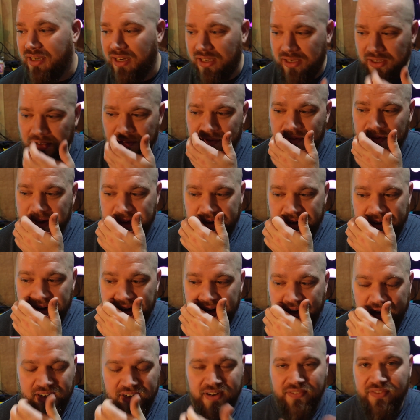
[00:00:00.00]
I couldn't figure
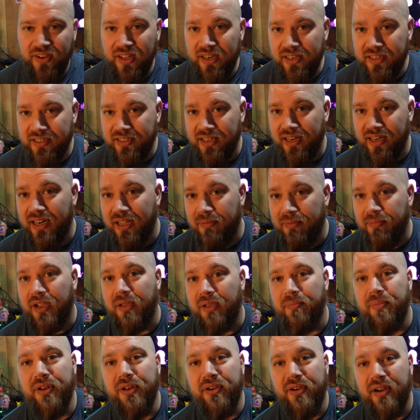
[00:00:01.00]
it out, and I finally decided to get my
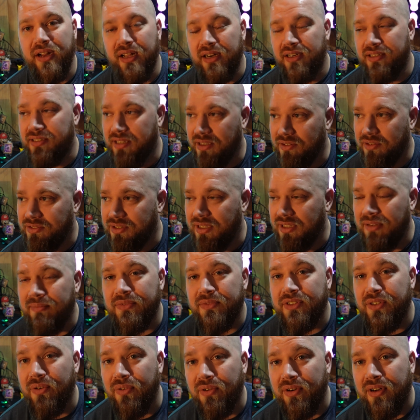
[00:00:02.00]
computer down. I was like,
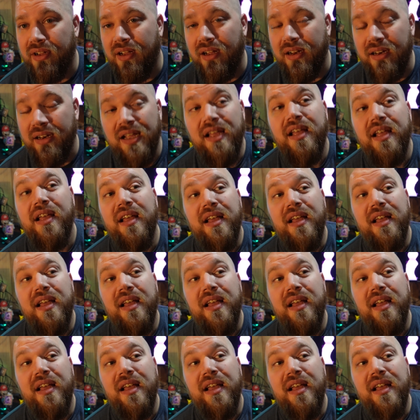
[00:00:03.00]
something's going on.